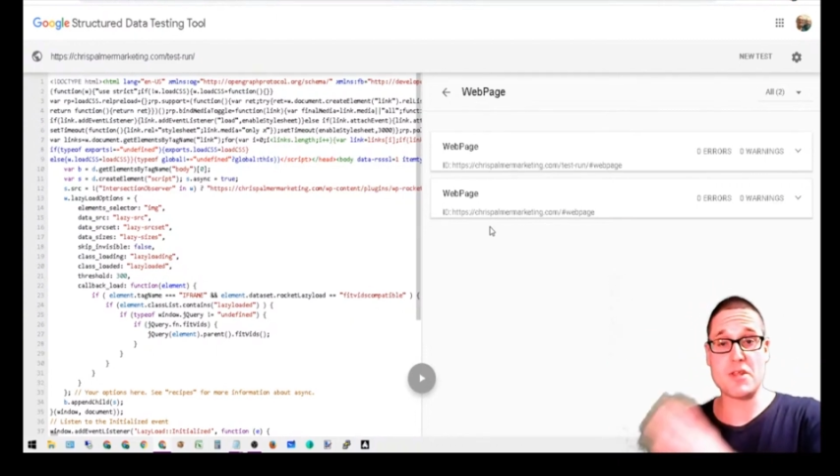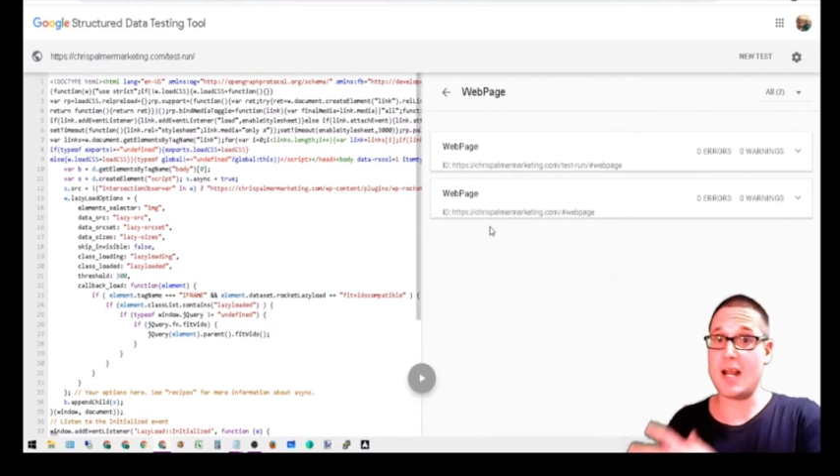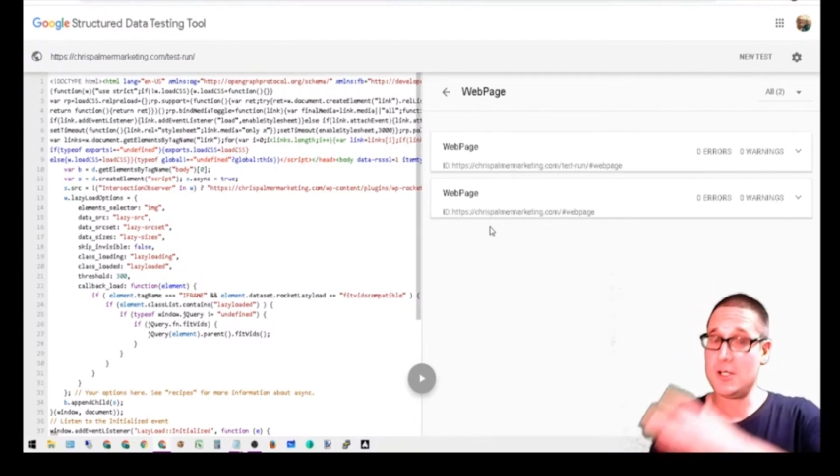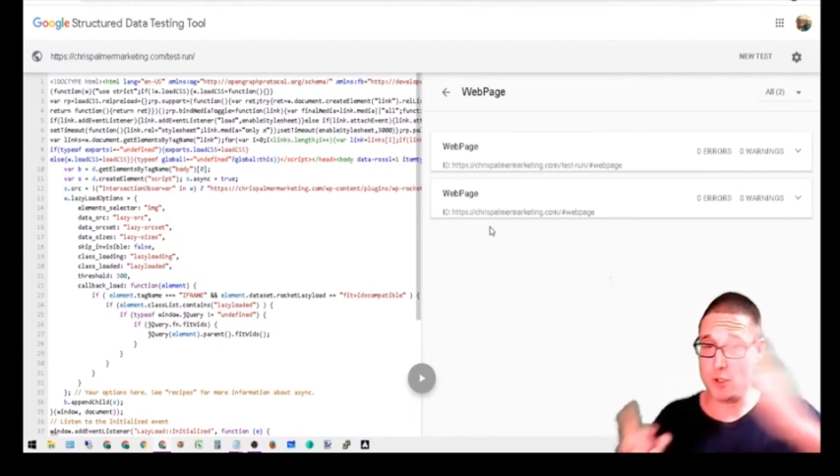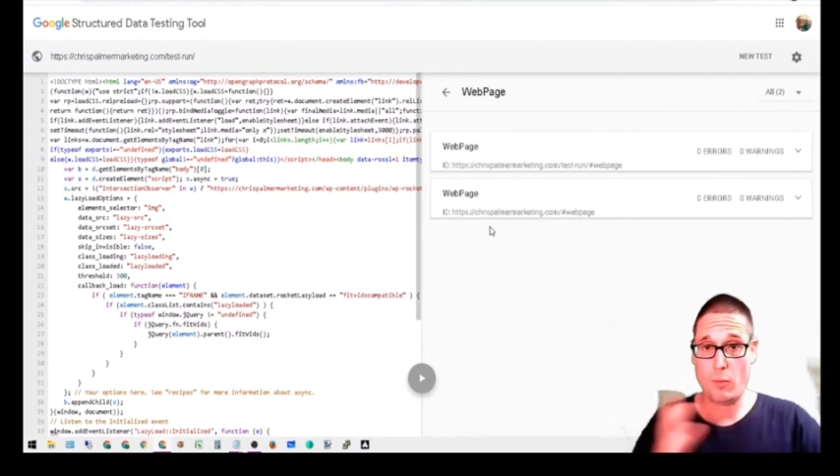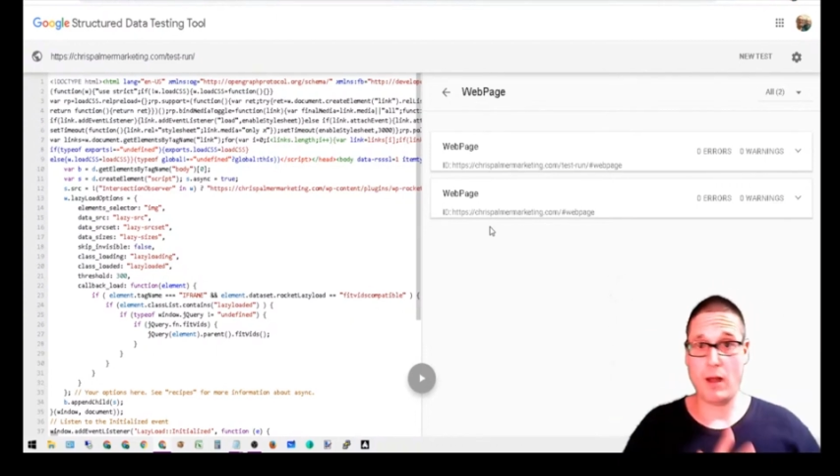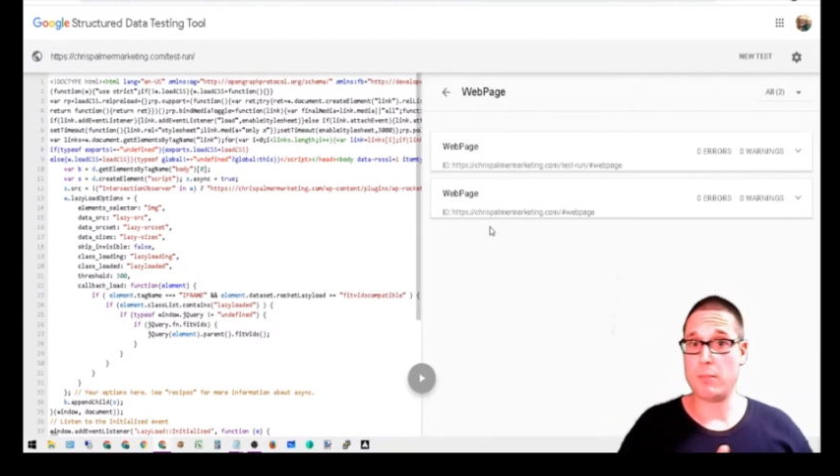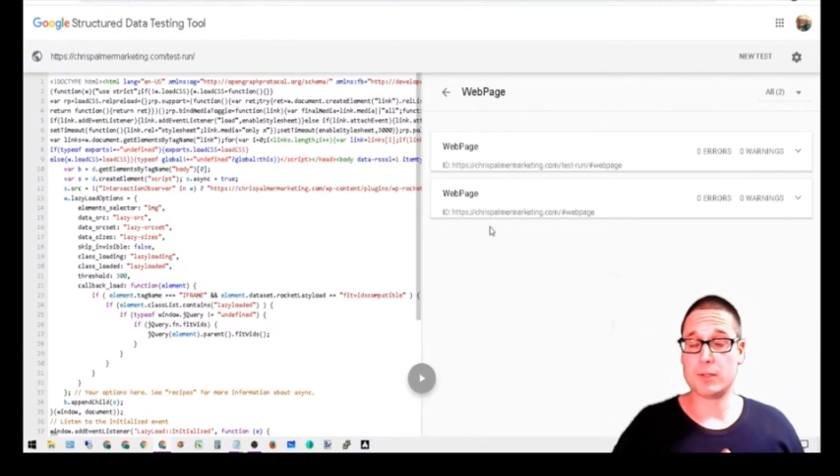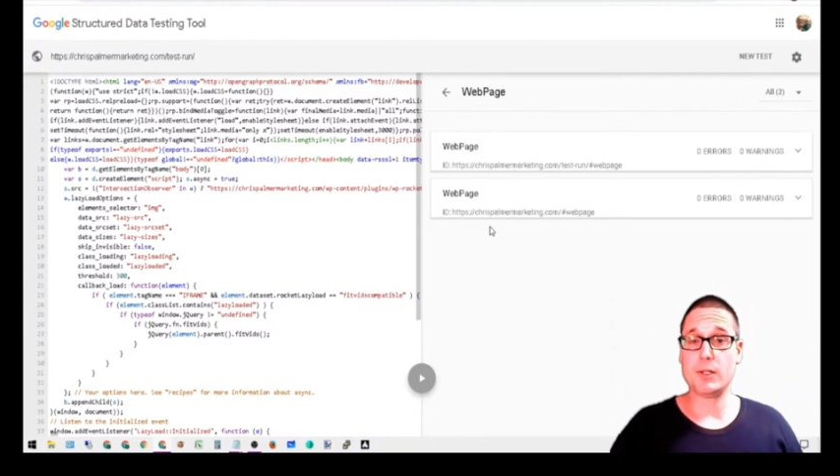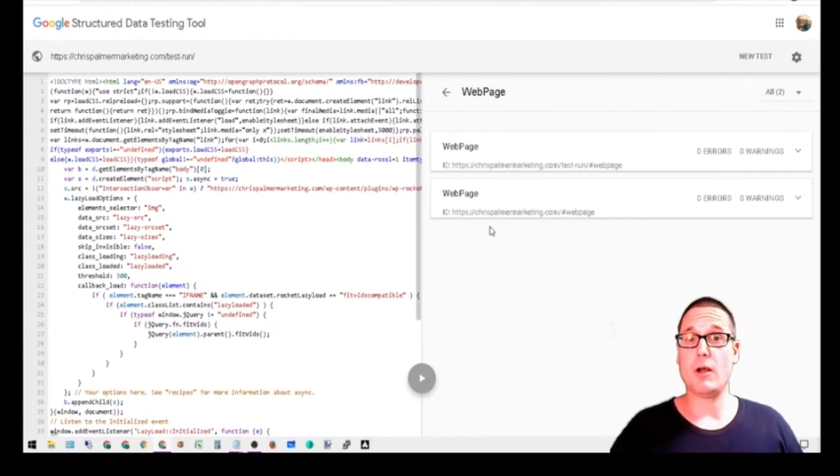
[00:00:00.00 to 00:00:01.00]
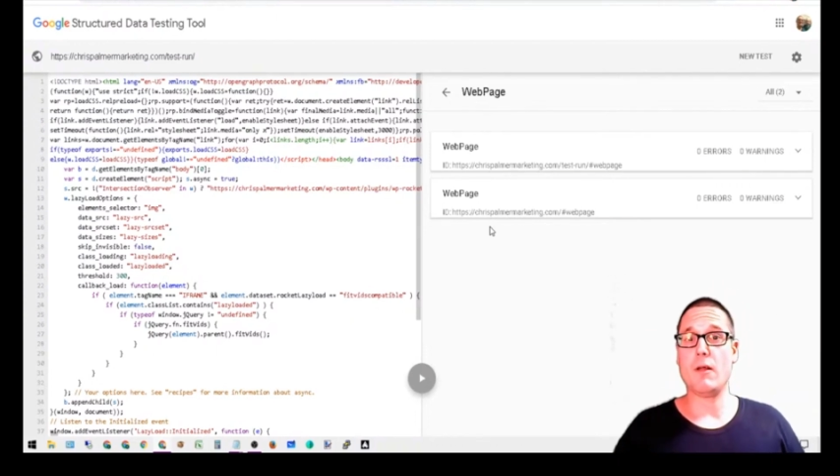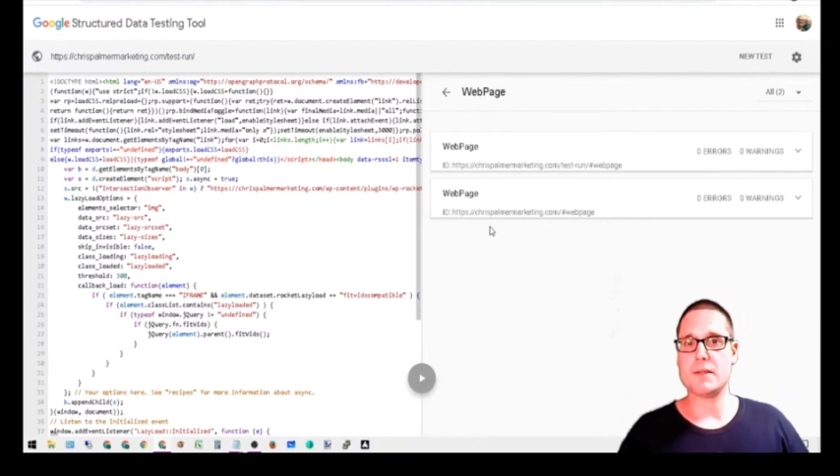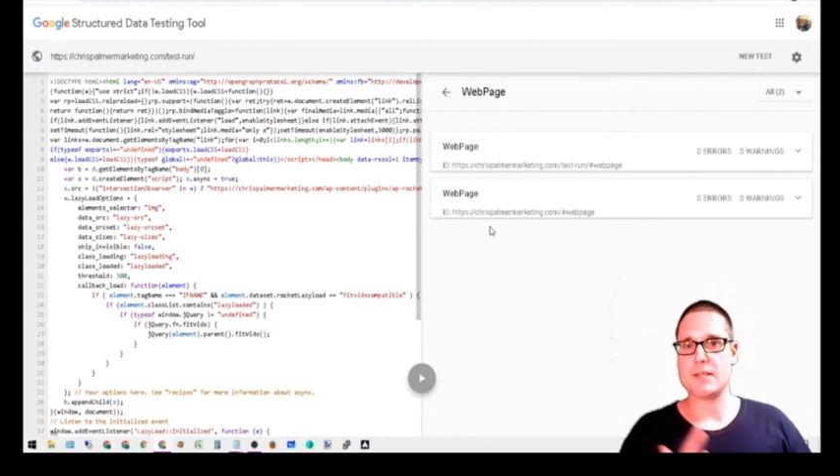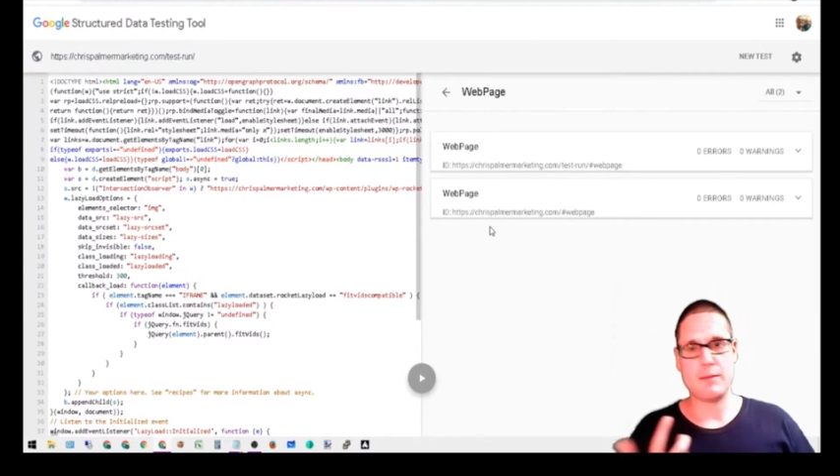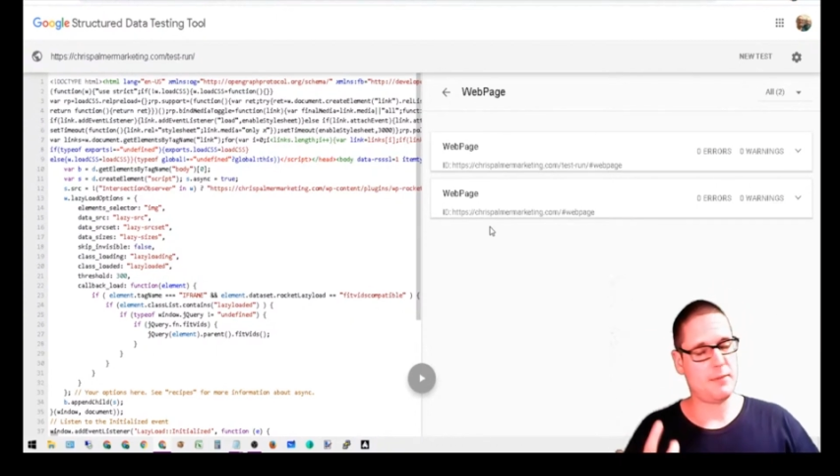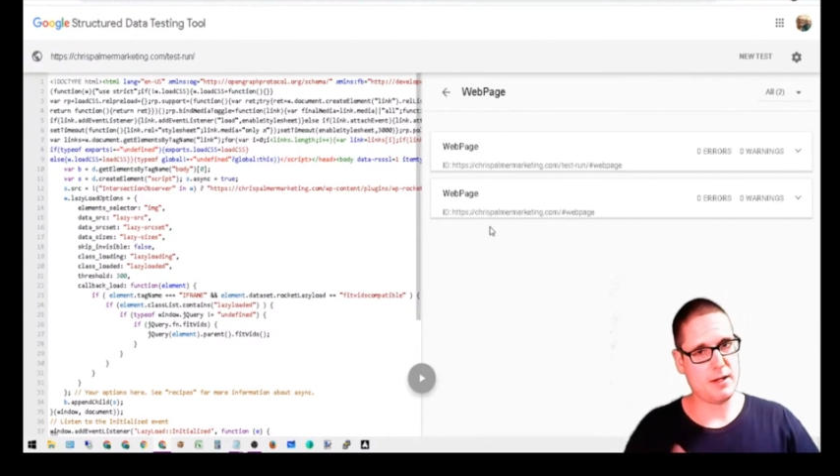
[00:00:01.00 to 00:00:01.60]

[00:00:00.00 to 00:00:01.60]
that I show publicly all the time.